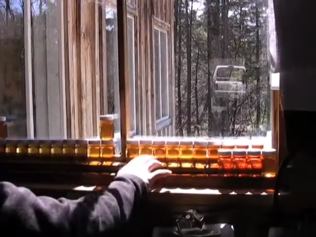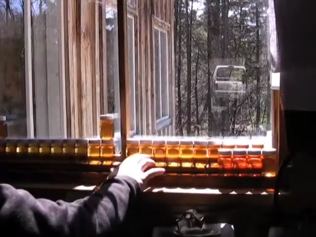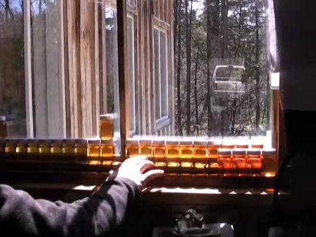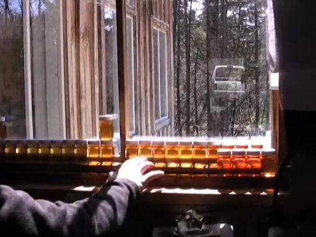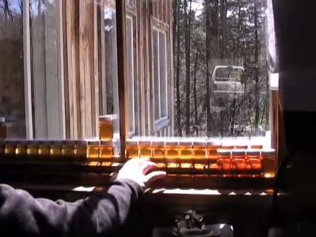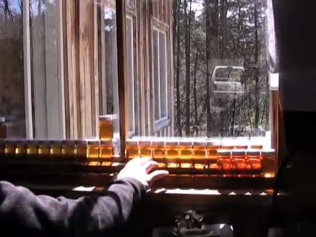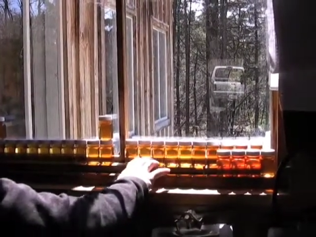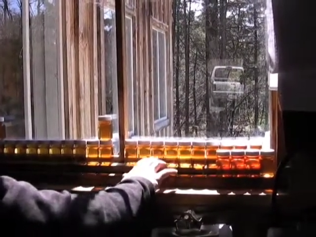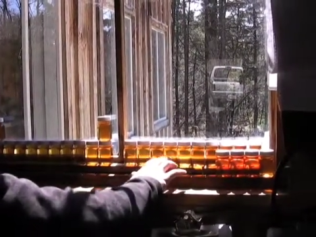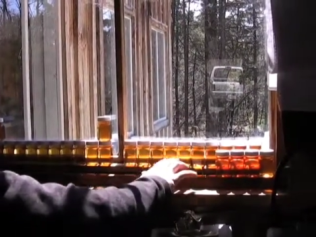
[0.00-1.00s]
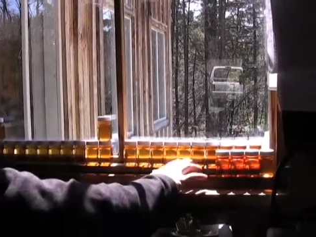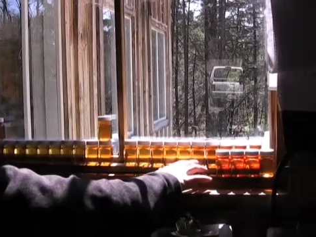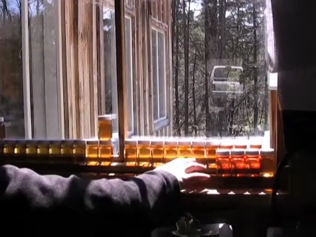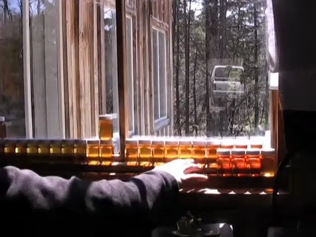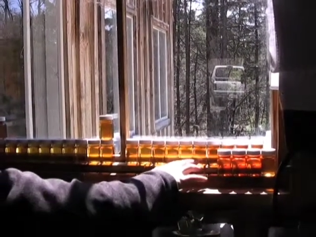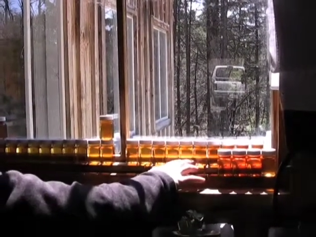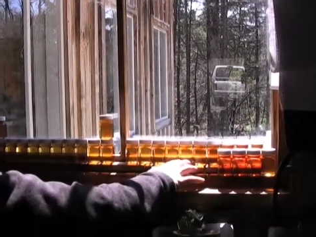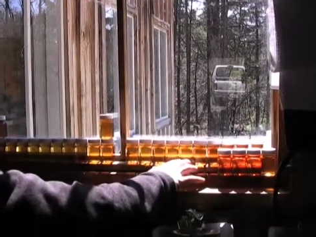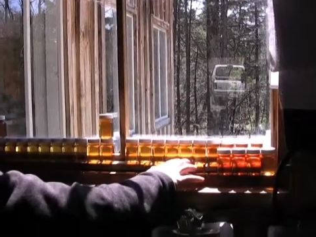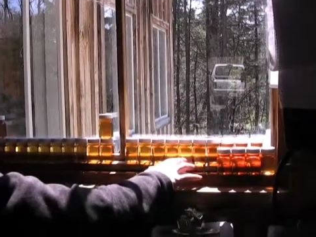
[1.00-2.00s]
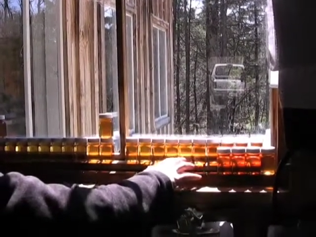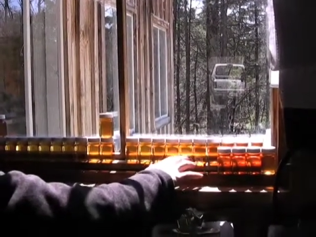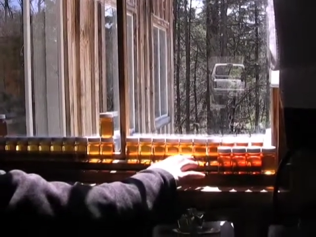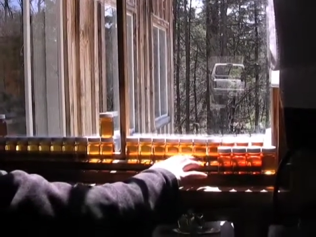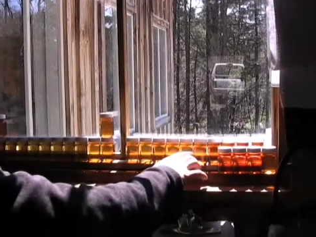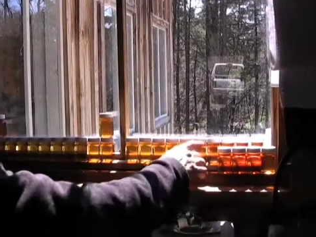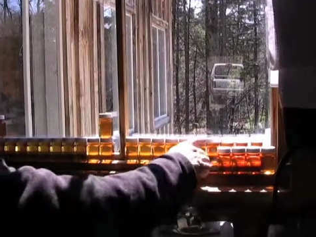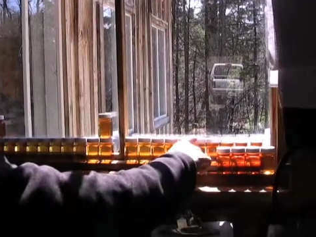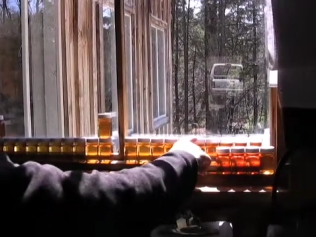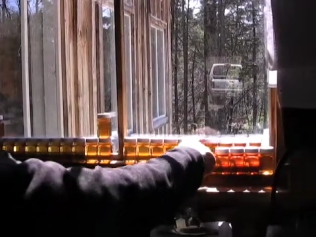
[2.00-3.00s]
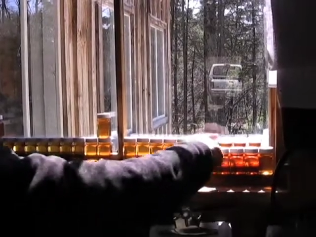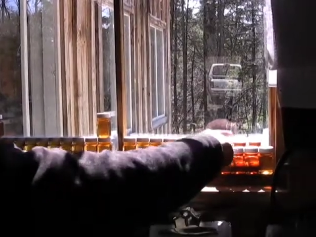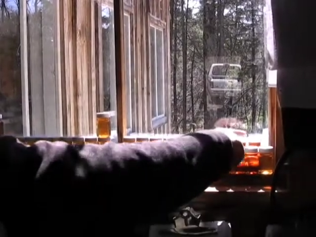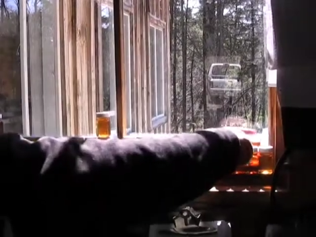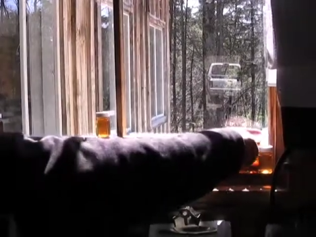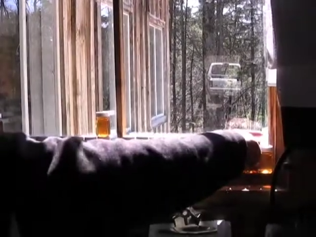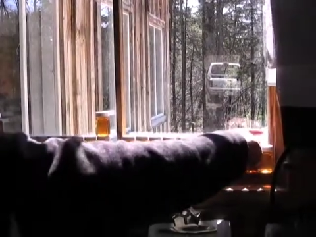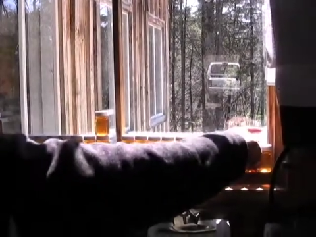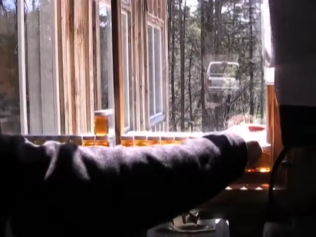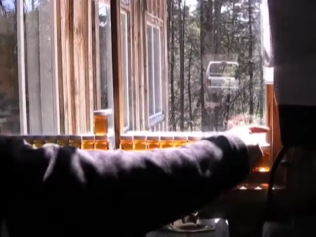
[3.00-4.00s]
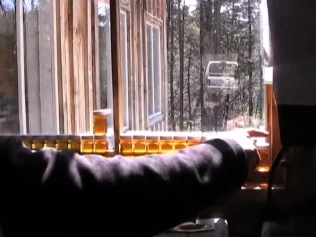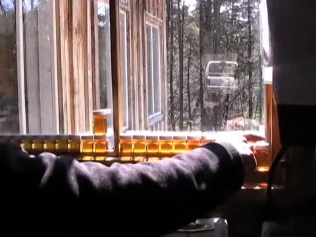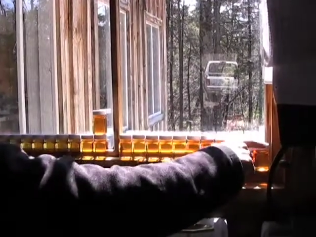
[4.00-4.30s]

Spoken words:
(no speaker visible)